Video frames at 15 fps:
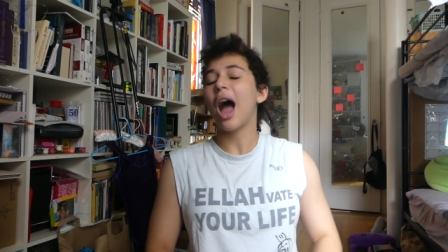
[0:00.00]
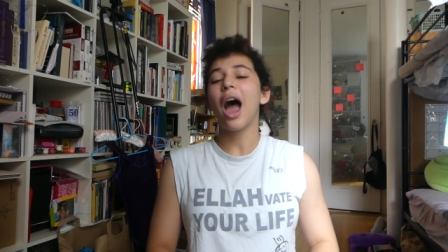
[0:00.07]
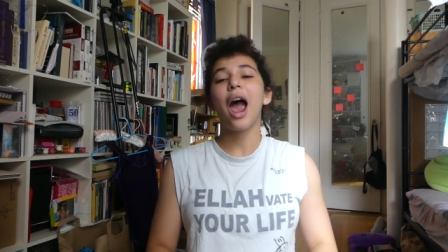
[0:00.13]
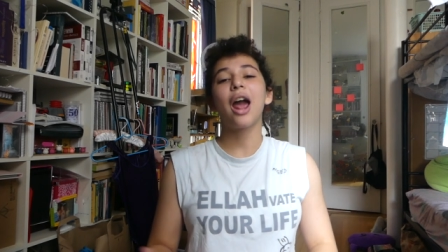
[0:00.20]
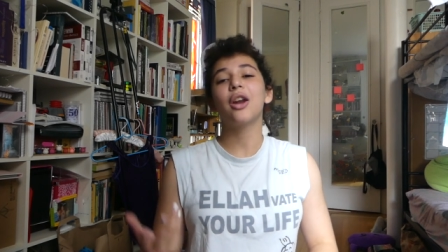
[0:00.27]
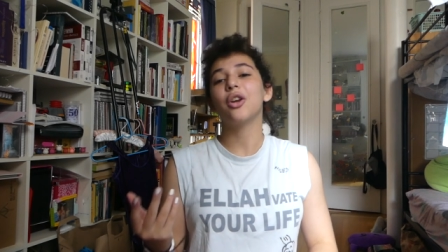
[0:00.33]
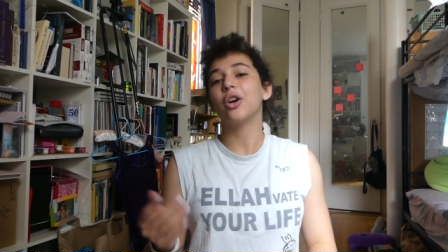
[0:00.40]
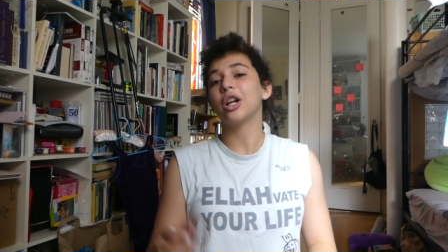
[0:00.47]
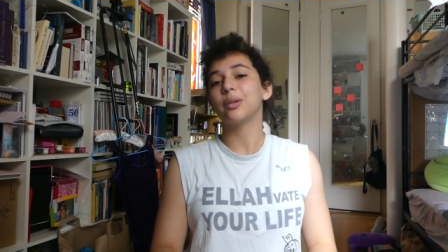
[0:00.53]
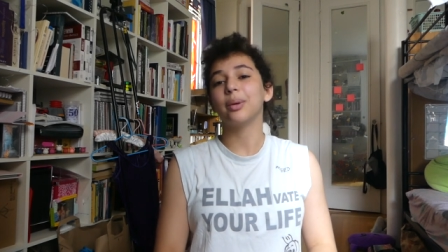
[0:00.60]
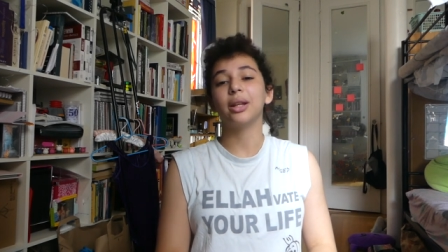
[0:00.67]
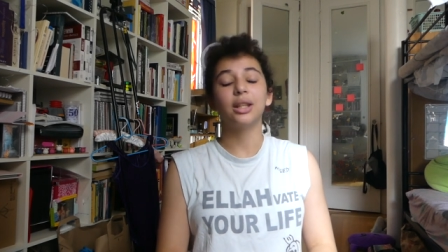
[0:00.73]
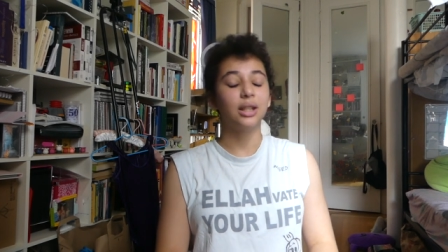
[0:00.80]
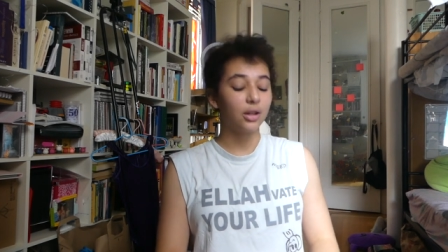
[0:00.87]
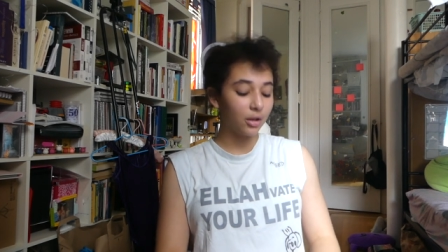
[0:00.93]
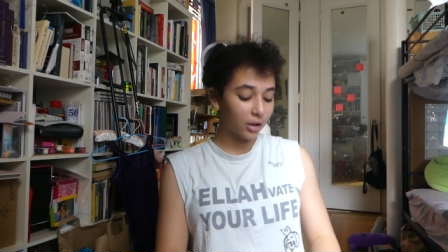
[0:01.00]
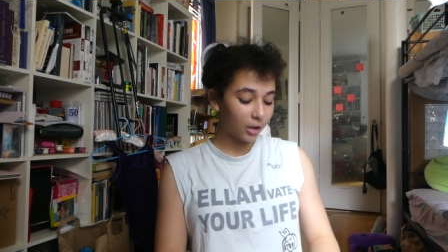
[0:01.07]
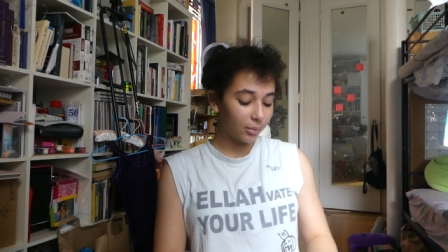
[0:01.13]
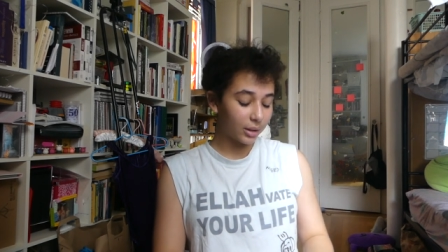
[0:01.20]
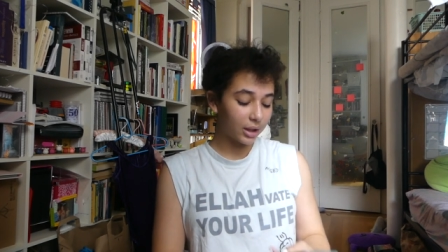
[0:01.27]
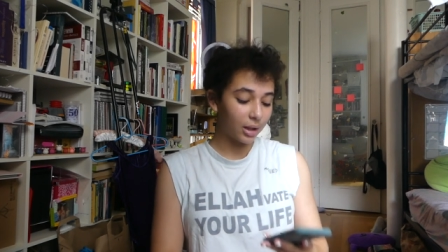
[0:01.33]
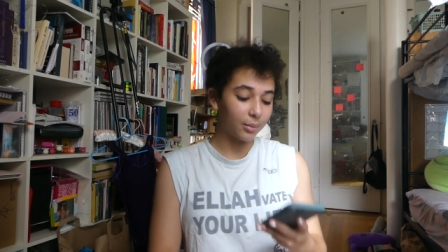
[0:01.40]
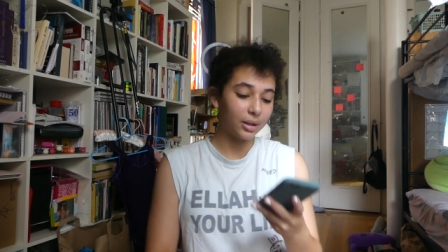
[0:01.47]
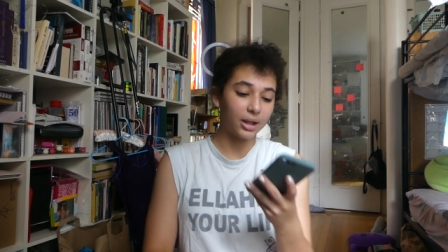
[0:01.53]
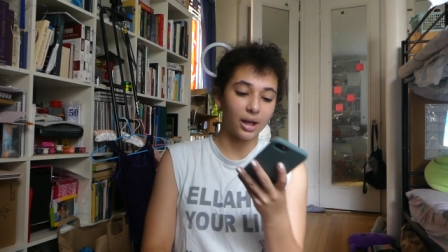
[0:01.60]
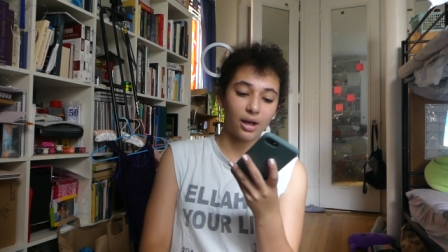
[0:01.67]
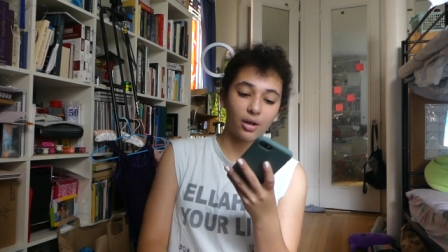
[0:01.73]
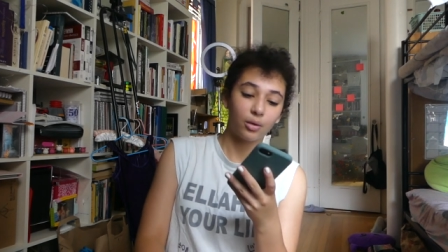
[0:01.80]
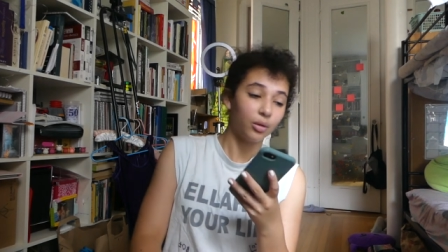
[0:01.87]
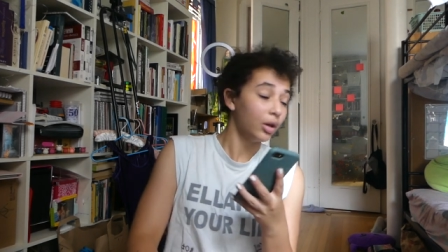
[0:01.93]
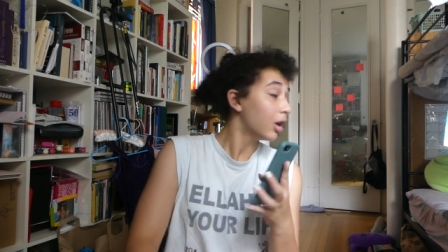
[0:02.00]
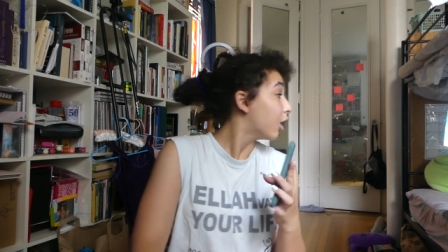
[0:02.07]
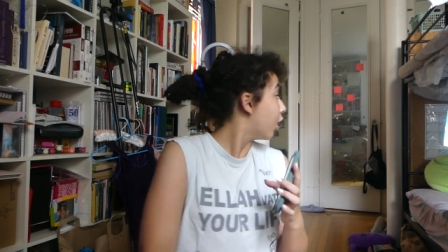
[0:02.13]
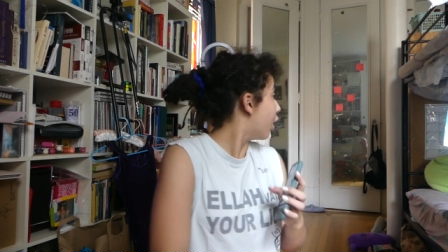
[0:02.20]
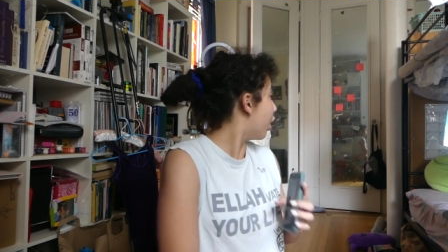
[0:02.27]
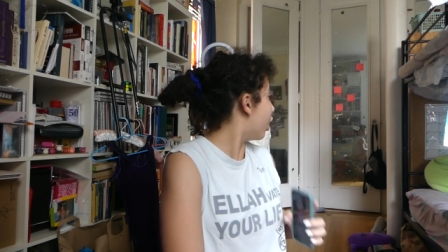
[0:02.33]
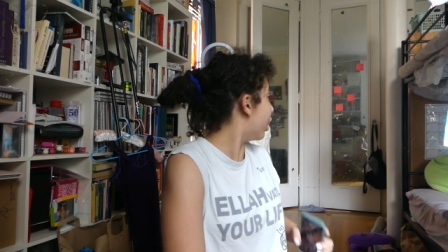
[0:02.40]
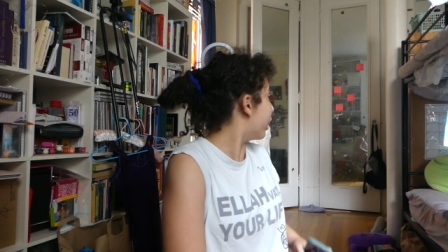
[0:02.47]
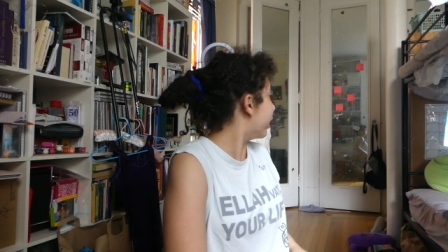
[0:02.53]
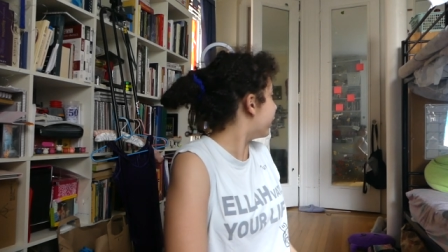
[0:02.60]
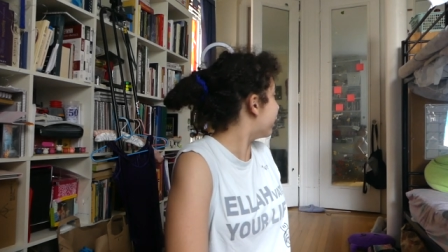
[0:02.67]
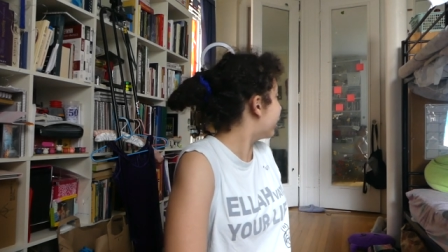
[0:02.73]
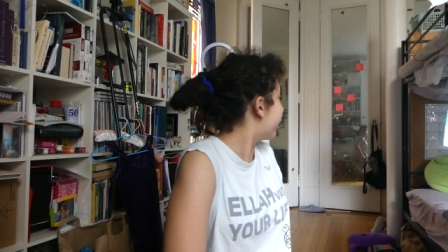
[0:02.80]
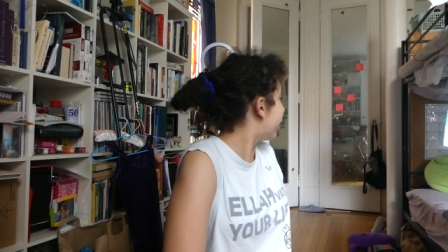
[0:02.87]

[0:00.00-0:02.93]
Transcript: I don't know, cause it's either gonna be coming out on